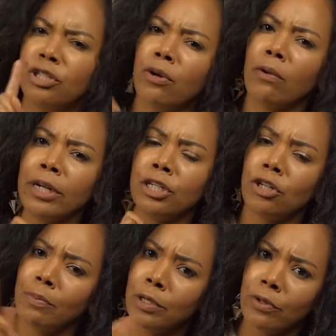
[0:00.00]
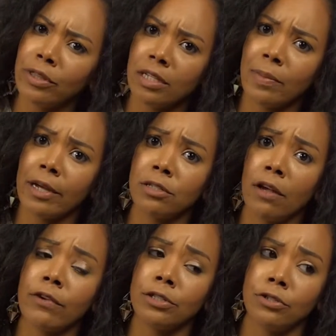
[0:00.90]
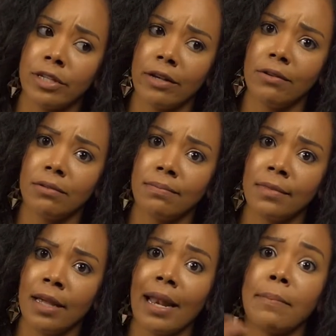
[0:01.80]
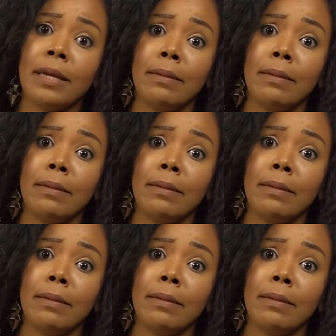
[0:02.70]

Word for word: which you already should be doing things by yourself because you're single. And I